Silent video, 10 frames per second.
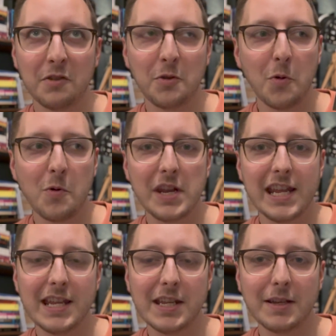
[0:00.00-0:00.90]

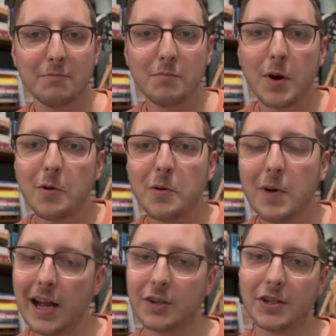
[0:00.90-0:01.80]
thorny moral
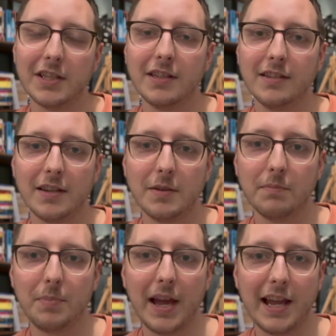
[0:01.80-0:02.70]
actions
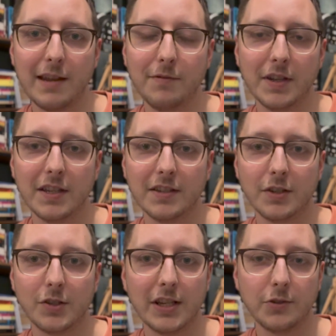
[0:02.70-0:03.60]
and behaviors as
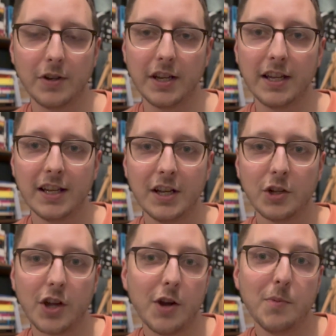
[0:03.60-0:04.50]
she's trying to
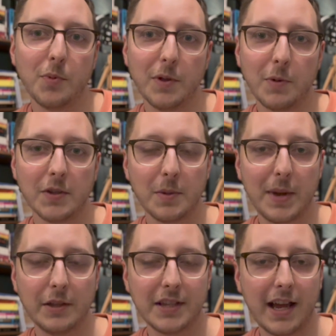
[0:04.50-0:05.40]
cope with what's
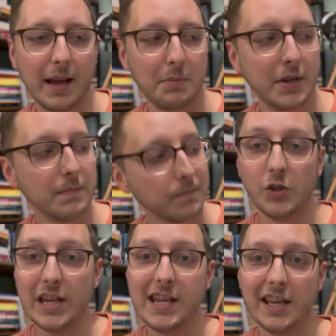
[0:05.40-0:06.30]
about to happen.
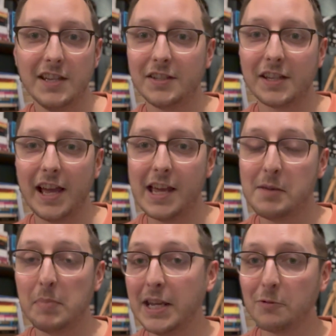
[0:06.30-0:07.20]
She is a
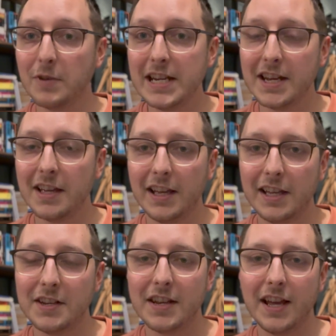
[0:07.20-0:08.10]
big reader
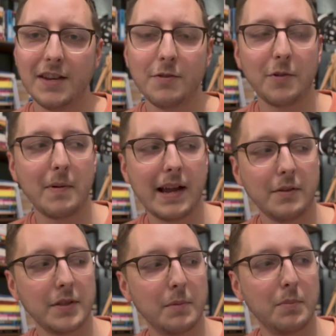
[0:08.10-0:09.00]
and and
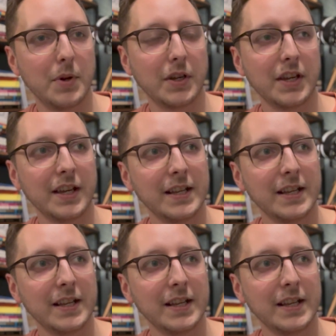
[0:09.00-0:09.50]
throughout the book